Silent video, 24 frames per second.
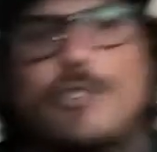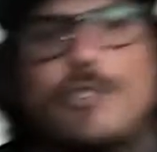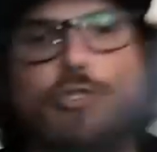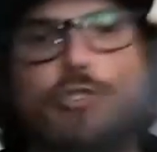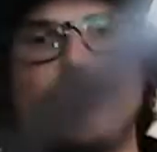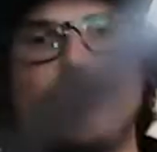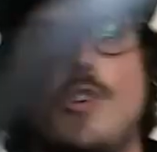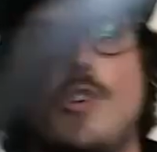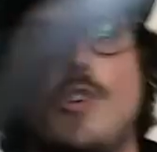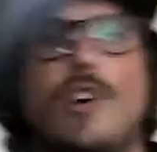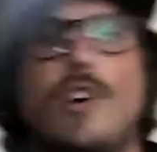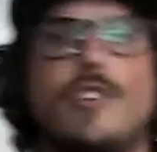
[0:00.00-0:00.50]

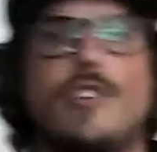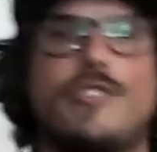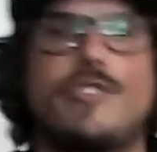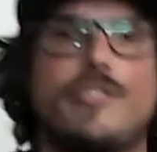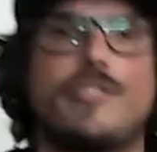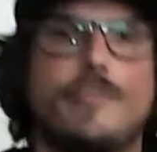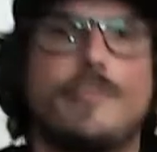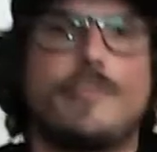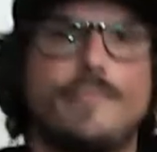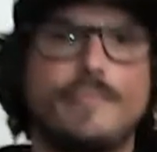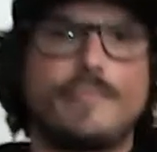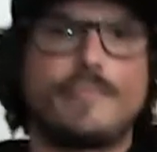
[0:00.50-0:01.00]

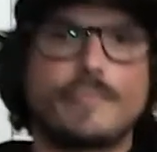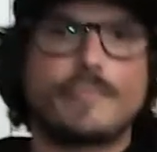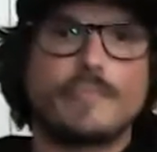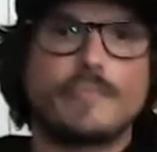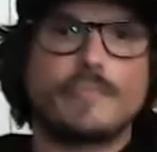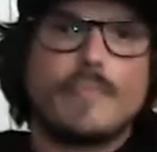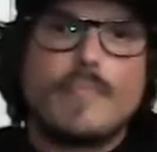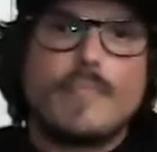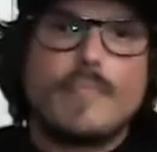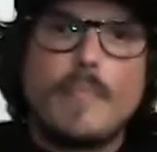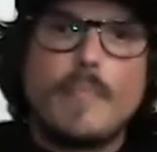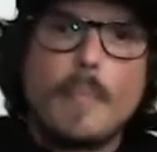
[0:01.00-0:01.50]
Swords,
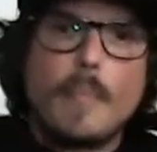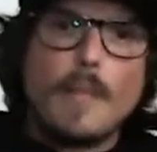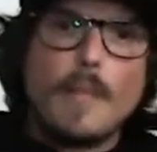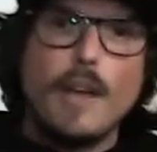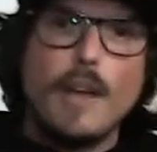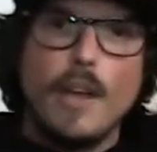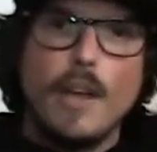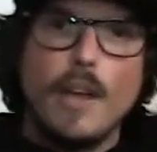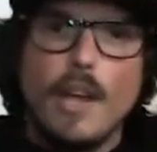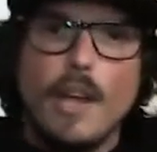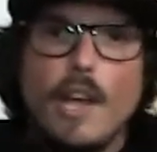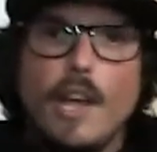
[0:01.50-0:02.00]

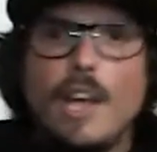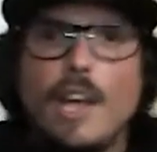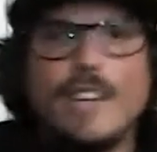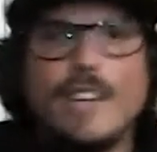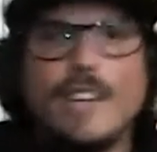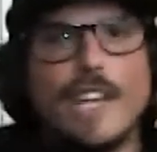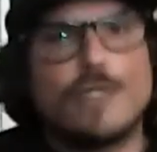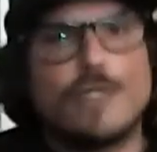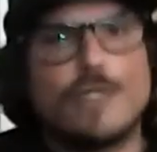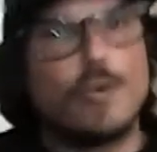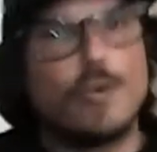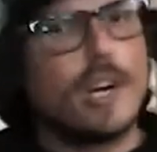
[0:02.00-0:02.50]

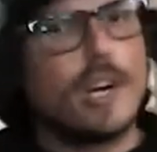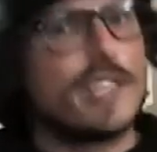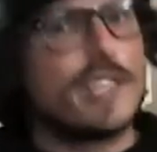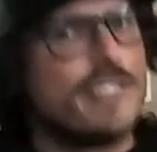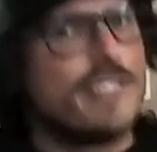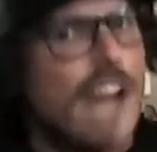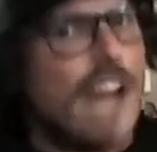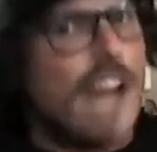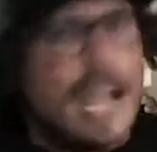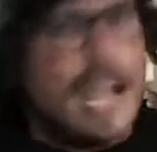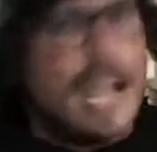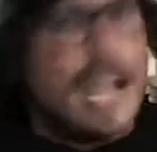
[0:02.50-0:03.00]
this one is
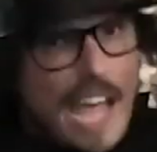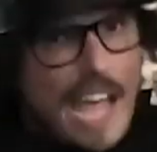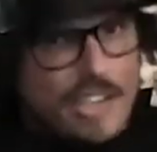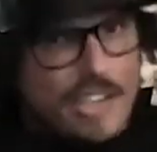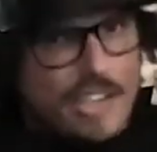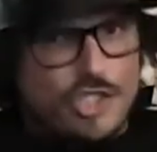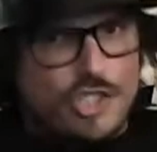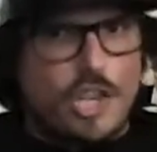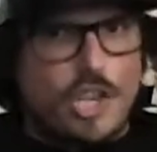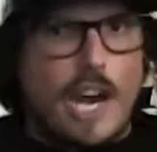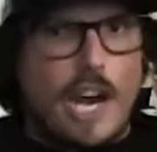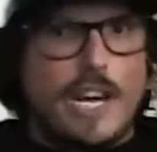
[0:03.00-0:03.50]
not that
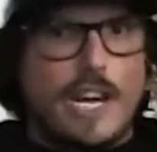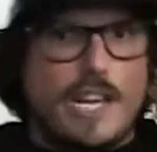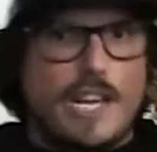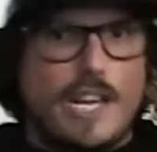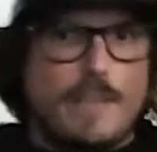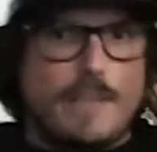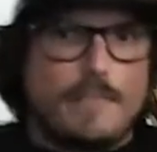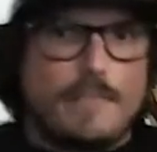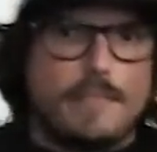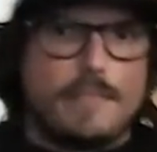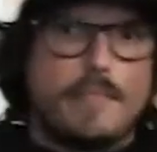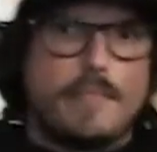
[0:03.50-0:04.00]
shiny.
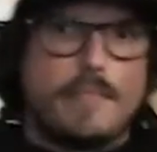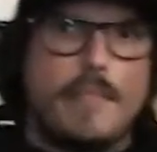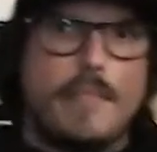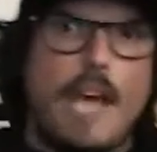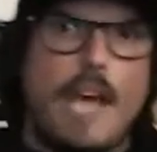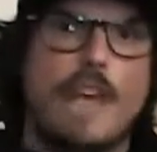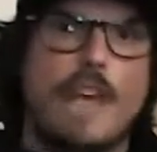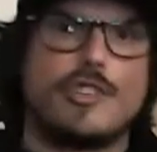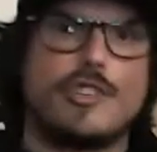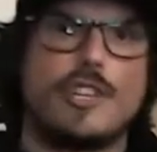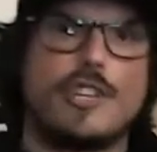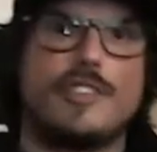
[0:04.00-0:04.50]

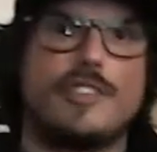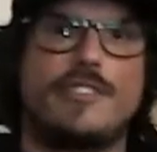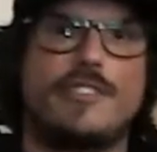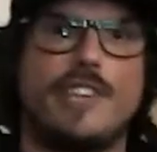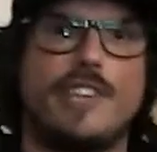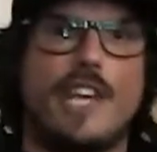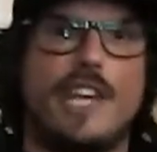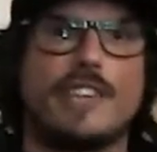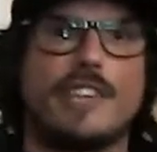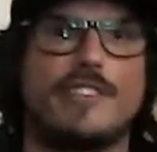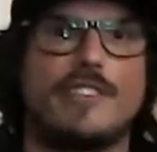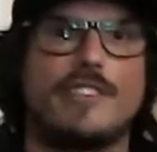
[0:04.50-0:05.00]
As you can
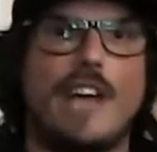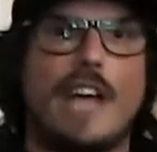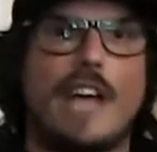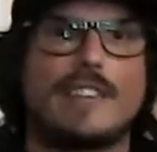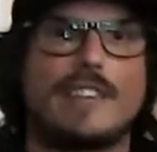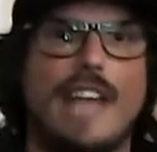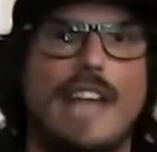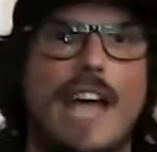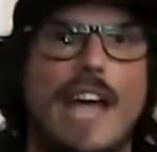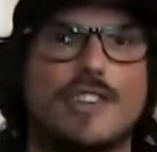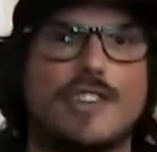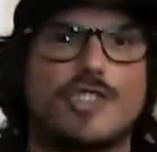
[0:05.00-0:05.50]
see, it's
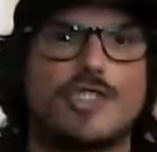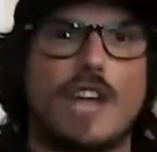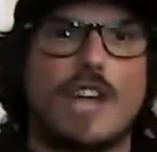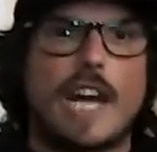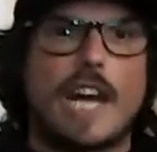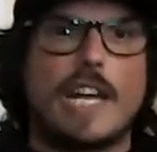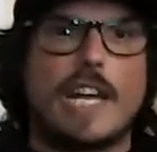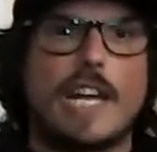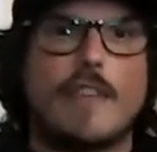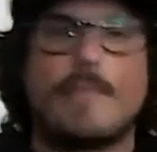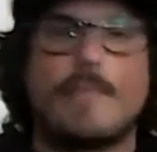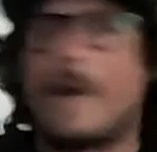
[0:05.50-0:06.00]
not that
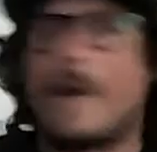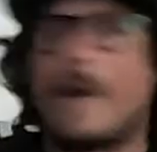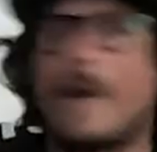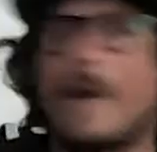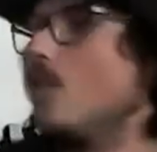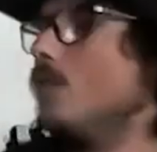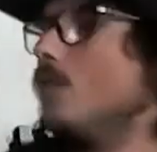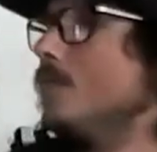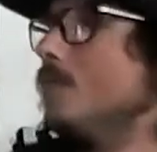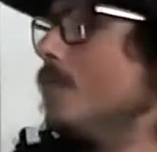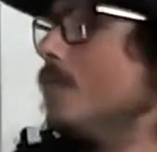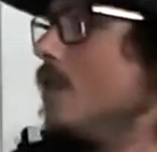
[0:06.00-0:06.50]
shiny of
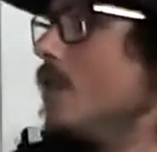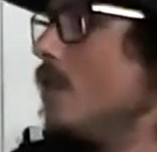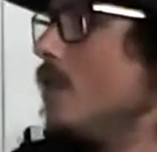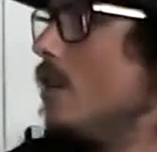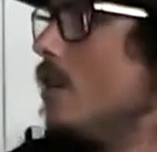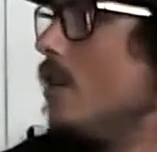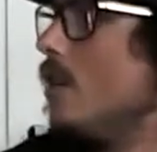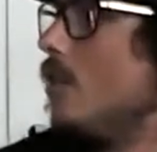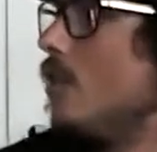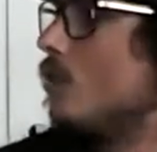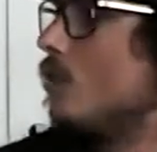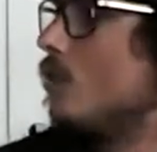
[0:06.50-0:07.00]
metal.
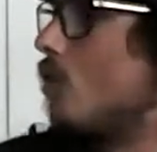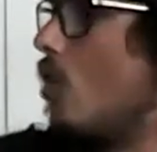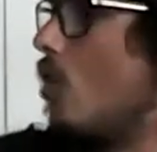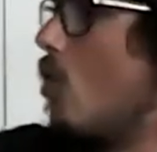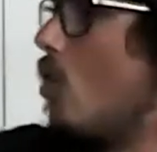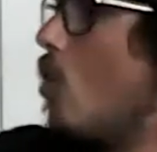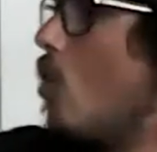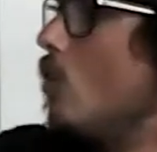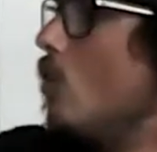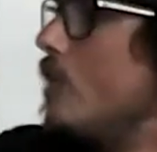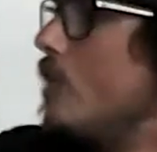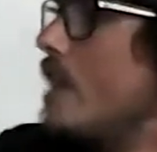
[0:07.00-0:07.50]
So
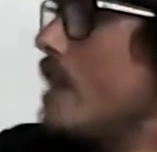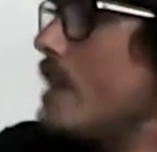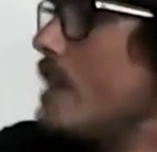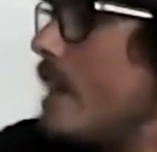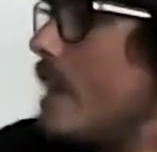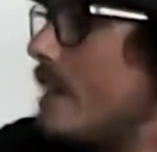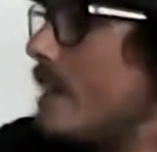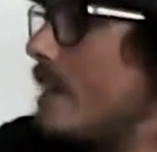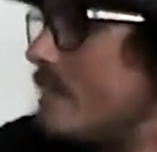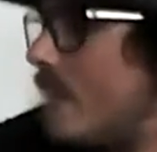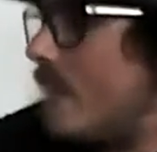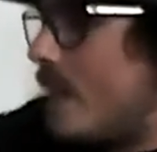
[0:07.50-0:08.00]
holding it
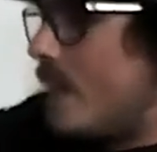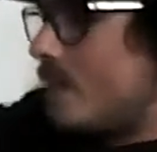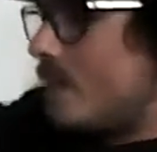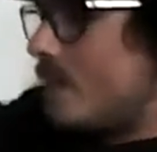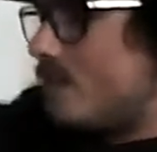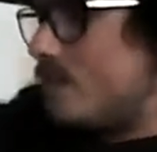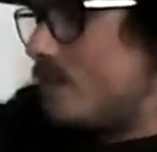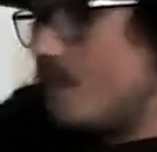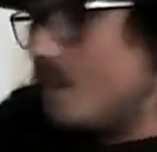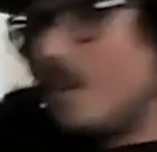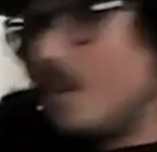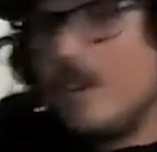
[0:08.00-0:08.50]
like
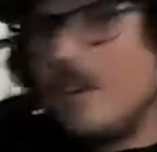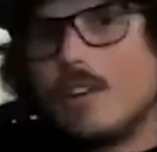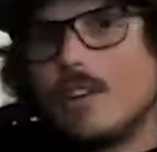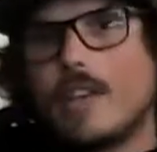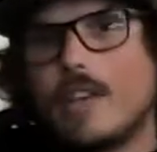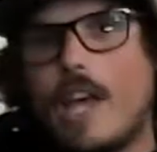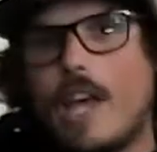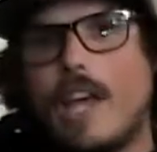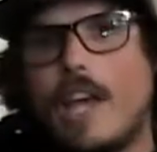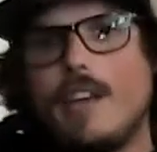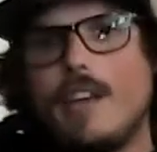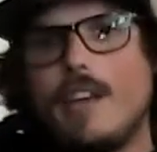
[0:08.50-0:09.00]
this,
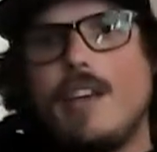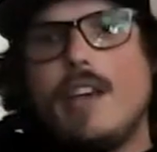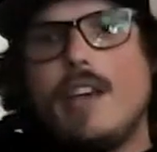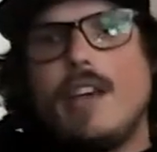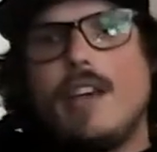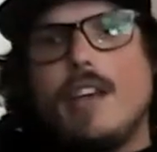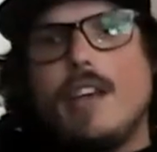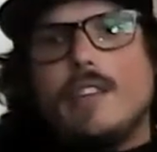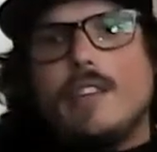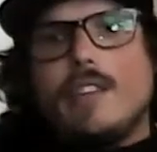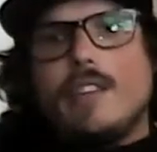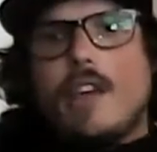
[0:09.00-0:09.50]
okay,
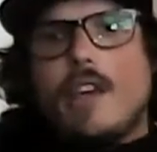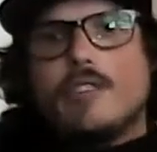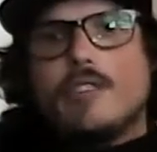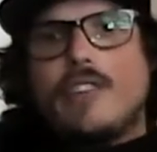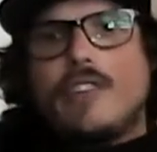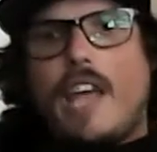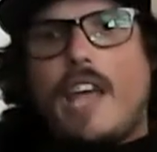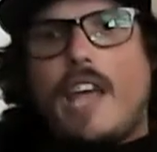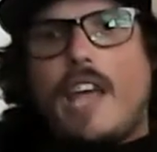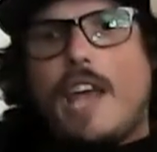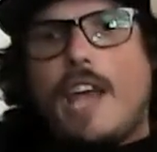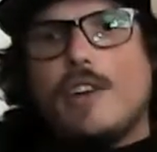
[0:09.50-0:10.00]
there's
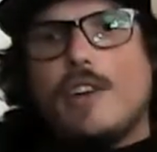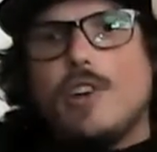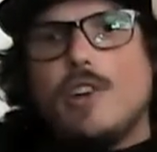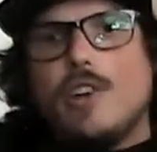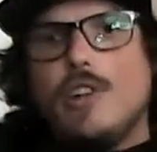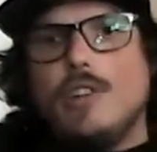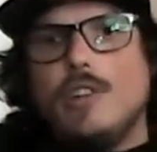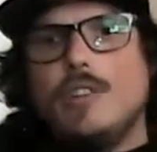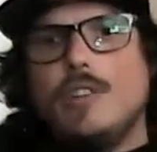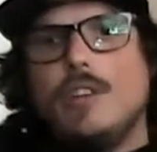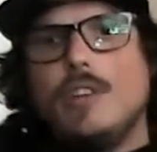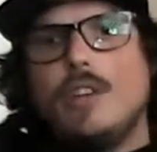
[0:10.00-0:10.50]
the
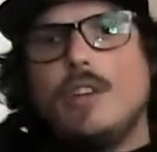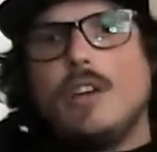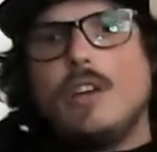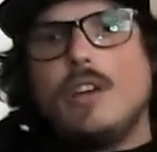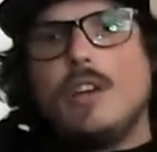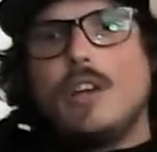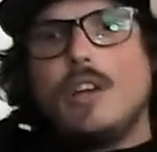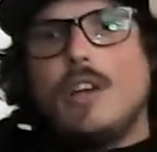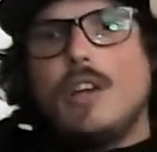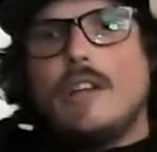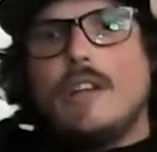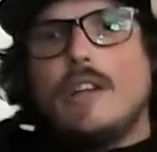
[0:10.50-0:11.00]
handle.
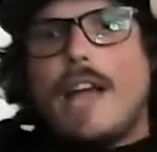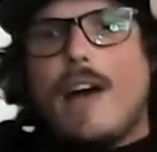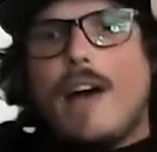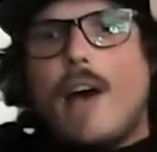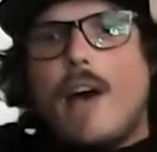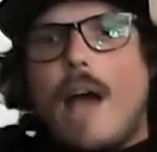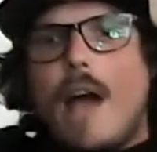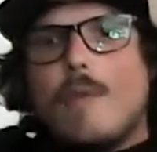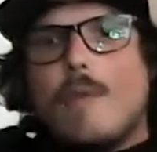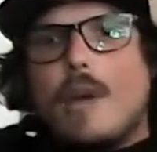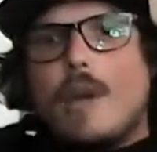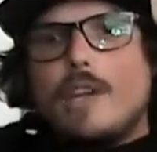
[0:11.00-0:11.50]
Now,
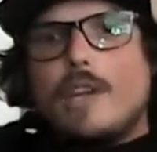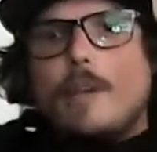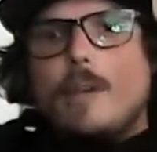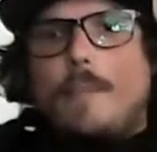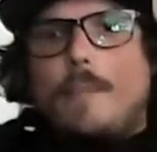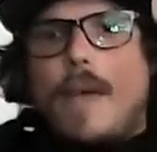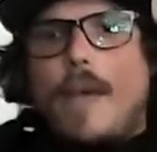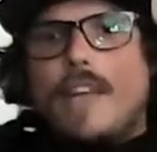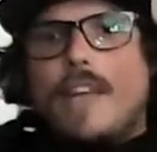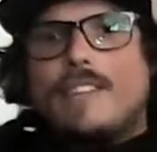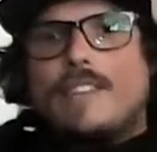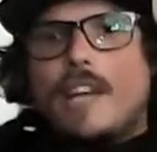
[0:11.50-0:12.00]
I want you to
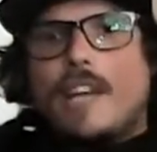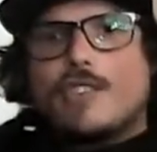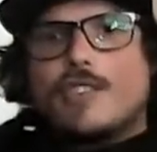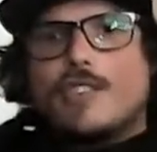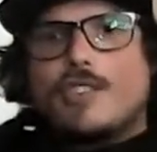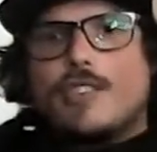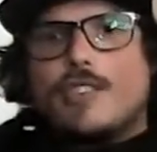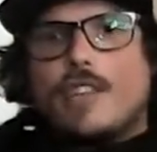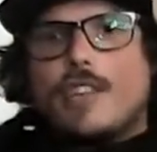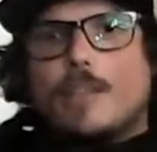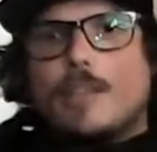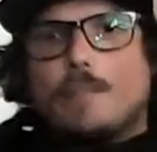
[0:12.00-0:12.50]
pay attention
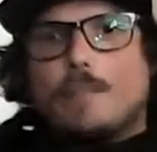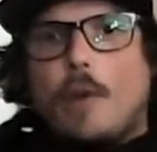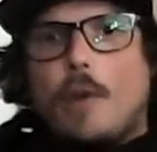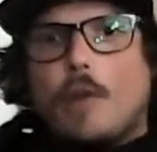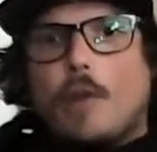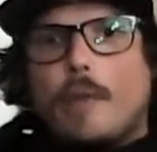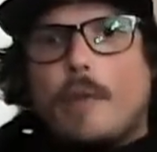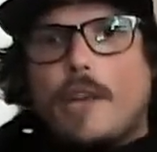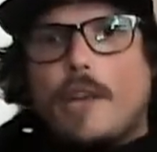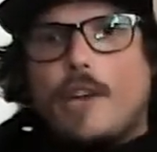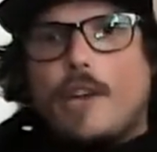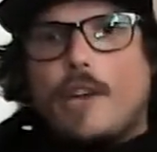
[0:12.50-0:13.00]
to this
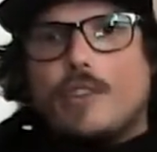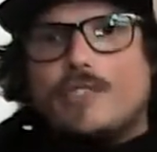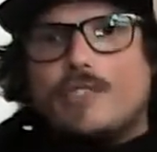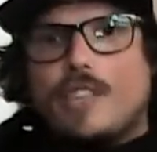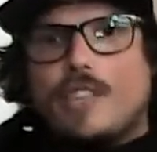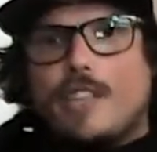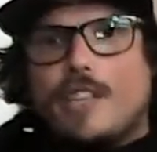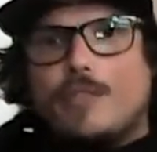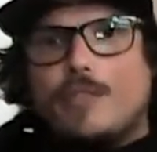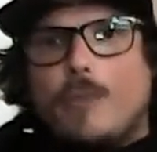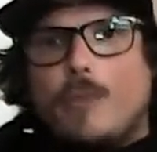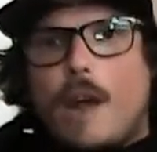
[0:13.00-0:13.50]
part right here.
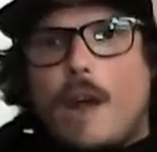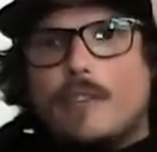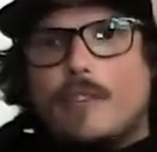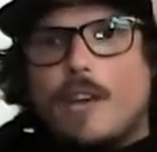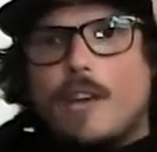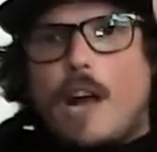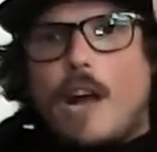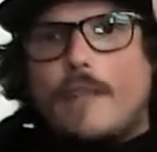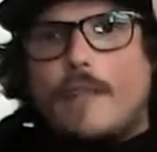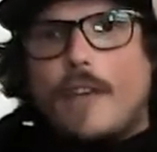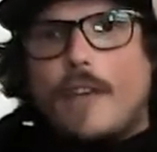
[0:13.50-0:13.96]
See these rounded off